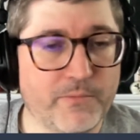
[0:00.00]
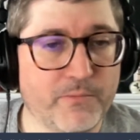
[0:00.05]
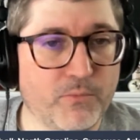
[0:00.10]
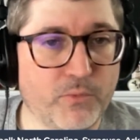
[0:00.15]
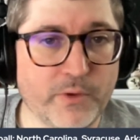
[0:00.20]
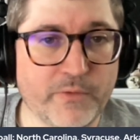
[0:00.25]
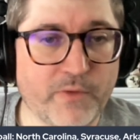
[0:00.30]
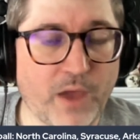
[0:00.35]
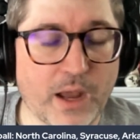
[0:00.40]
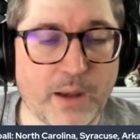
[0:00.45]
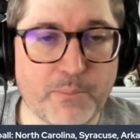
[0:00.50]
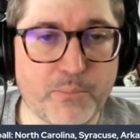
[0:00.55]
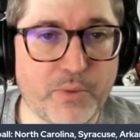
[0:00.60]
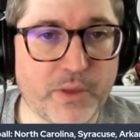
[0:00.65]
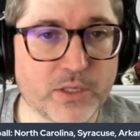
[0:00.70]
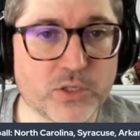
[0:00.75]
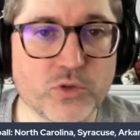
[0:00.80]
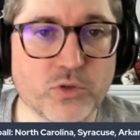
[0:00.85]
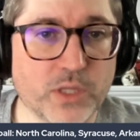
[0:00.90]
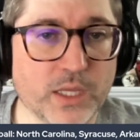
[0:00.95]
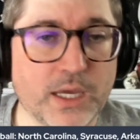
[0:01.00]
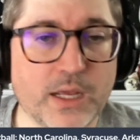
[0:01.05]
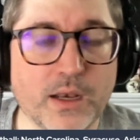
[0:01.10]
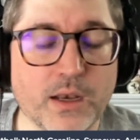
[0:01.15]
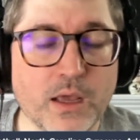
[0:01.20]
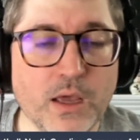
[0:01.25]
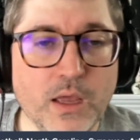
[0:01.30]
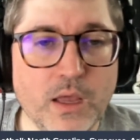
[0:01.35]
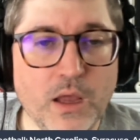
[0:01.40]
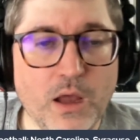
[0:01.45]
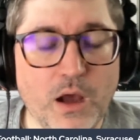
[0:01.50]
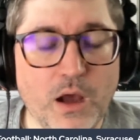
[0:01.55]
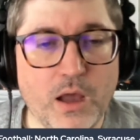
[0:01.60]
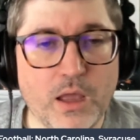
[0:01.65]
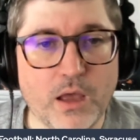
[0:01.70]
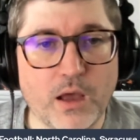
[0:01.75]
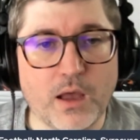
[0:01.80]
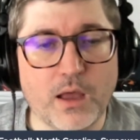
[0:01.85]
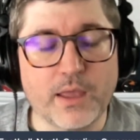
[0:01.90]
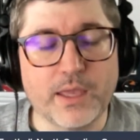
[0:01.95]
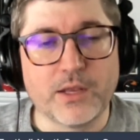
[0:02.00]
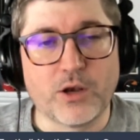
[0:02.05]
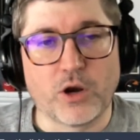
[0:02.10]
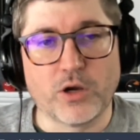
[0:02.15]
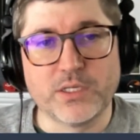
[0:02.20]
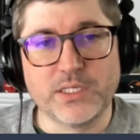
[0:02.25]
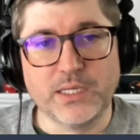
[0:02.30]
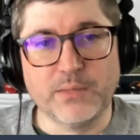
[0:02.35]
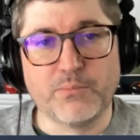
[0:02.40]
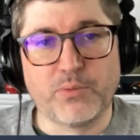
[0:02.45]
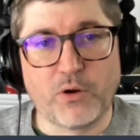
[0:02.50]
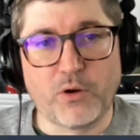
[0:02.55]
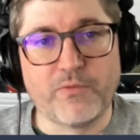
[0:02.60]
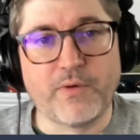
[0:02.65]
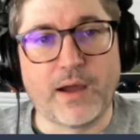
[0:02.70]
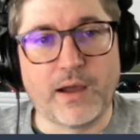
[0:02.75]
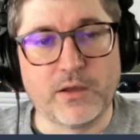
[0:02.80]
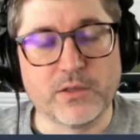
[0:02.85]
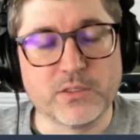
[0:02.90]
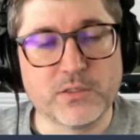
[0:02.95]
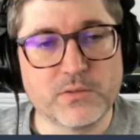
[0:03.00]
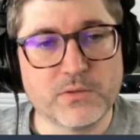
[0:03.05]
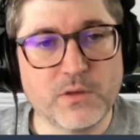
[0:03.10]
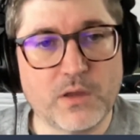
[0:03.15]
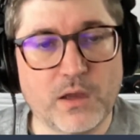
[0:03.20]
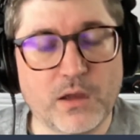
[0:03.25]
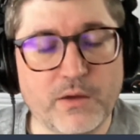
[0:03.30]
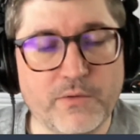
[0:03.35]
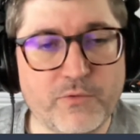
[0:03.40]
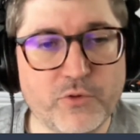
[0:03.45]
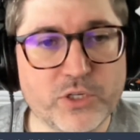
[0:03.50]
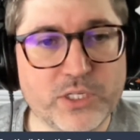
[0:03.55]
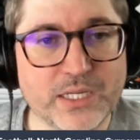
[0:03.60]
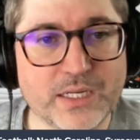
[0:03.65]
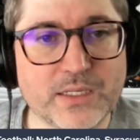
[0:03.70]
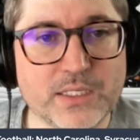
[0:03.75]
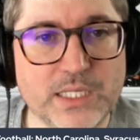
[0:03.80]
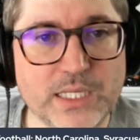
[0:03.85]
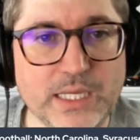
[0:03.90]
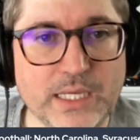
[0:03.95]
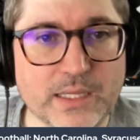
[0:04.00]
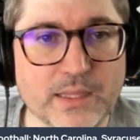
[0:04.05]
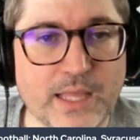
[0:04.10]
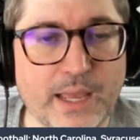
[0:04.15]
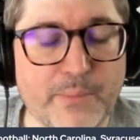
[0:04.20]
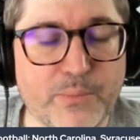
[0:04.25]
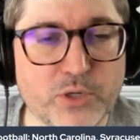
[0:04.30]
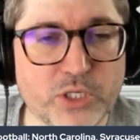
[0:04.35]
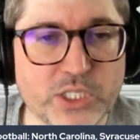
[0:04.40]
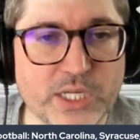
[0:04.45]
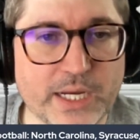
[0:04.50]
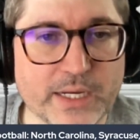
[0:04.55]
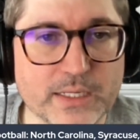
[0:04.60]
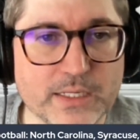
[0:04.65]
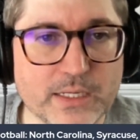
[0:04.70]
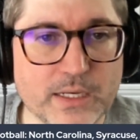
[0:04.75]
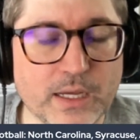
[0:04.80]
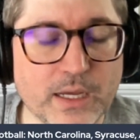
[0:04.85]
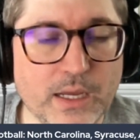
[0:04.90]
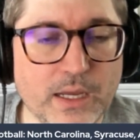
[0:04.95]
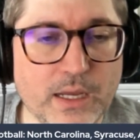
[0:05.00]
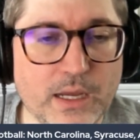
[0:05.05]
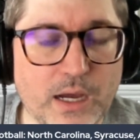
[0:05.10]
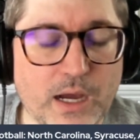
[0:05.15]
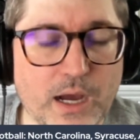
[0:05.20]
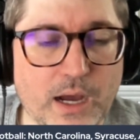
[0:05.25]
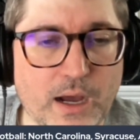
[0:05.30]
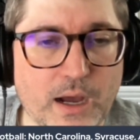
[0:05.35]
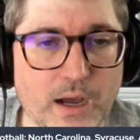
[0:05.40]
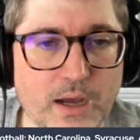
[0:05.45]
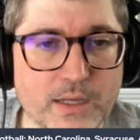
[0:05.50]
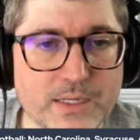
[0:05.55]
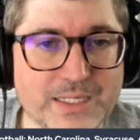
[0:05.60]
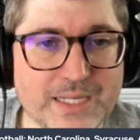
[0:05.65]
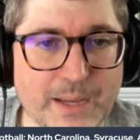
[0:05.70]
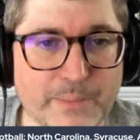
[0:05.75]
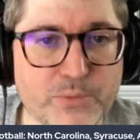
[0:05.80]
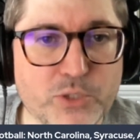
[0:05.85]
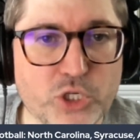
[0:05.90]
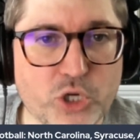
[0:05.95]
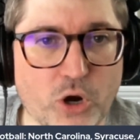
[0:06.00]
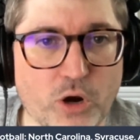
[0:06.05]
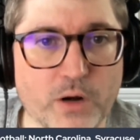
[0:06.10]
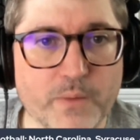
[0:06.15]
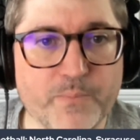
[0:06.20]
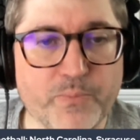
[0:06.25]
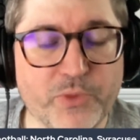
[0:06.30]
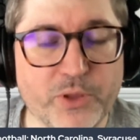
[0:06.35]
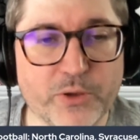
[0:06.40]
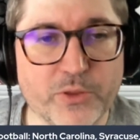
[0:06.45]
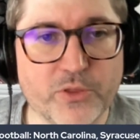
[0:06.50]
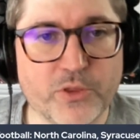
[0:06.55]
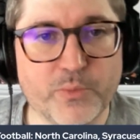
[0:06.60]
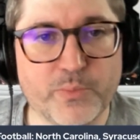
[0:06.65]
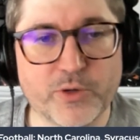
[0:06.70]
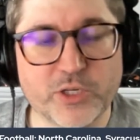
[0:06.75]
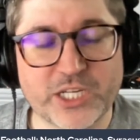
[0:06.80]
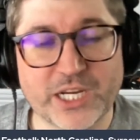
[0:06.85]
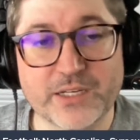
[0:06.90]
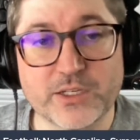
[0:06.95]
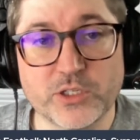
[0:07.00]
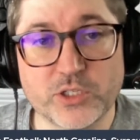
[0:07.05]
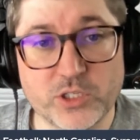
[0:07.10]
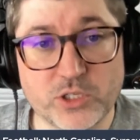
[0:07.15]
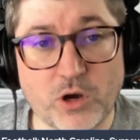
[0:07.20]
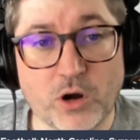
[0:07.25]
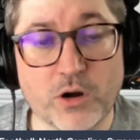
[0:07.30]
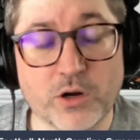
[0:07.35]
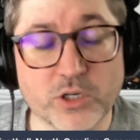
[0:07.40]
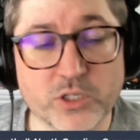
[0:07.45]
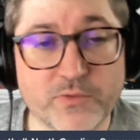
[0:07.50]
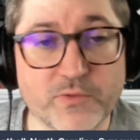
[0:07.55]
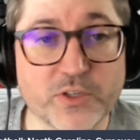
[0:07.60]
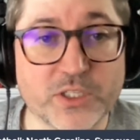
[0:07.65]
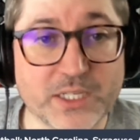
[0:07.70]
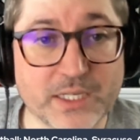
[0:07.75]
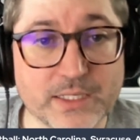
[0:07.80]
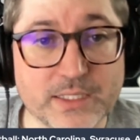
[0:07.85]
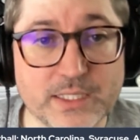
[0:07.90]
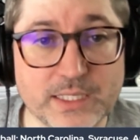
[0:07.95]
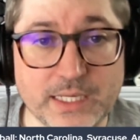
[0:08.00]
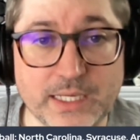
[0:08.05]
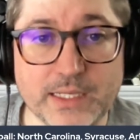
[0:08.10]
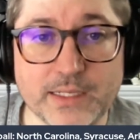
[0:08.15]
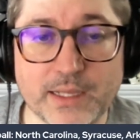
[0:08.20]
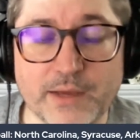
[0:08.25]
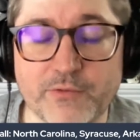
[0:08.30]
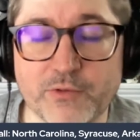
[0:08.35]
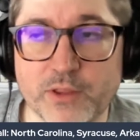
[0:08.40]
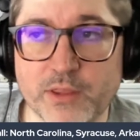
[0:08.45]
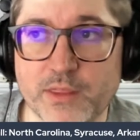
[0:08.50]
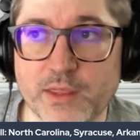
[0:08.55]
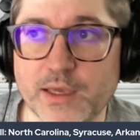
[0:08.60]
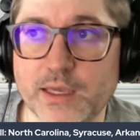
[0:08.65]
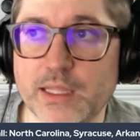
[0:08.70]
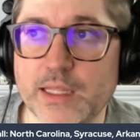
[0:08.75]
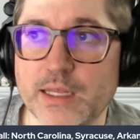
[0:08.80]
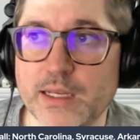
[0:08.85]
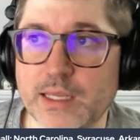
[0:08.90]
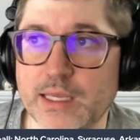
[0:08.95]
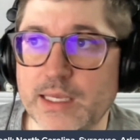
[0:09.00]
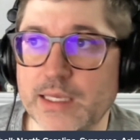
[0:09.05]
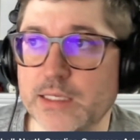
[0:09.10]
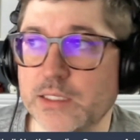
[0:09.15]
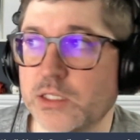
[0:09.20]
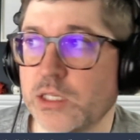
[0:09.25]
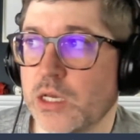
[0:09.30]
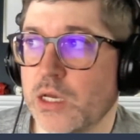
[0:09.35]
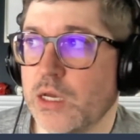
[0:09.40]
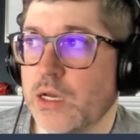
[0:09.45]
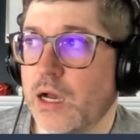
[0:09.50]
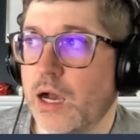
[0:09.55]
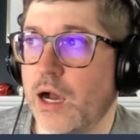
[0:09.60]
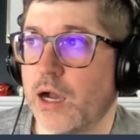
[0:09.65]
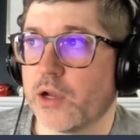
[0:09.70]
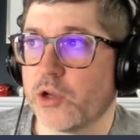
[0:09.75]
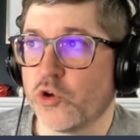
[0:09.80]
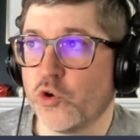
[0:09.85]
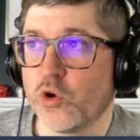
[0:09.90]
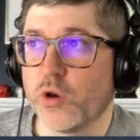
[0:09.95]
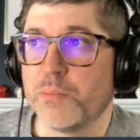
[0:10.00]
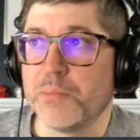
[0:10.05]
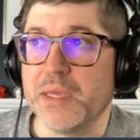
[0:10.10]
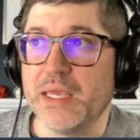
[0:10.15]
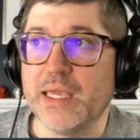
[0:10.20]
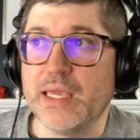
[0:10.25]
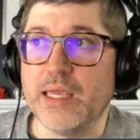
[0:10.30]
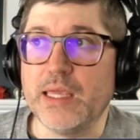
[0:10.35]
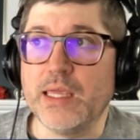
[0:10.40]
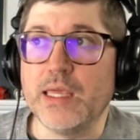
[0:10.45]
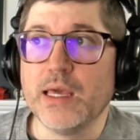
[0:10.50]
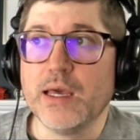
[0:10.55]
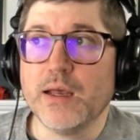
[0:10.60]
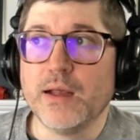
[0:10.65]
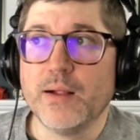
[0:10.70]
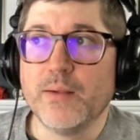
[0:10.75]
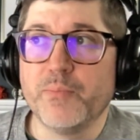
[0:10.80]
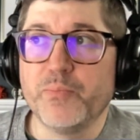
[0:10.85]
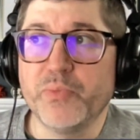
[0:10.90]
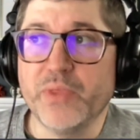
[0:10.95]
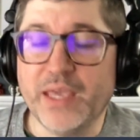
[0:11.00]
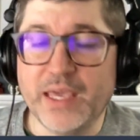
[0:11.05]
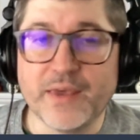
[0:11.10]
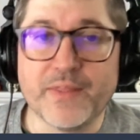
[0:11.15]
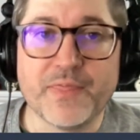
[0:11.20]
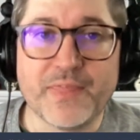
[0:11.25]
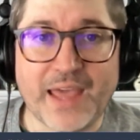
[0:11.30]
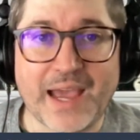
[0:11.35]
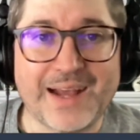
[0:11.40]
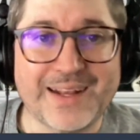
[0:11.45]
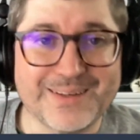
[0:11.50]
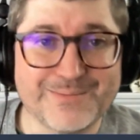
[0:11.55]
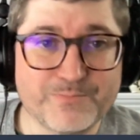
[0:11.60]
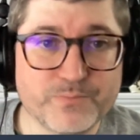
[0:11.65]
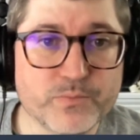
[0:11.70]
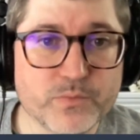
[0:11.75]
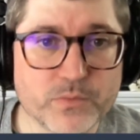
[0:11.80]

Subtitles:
We've got him penciled in our team profiles for Tennessee and that projected depth chart, the projected starters for Tennessee. Definitely think that he is going to be in that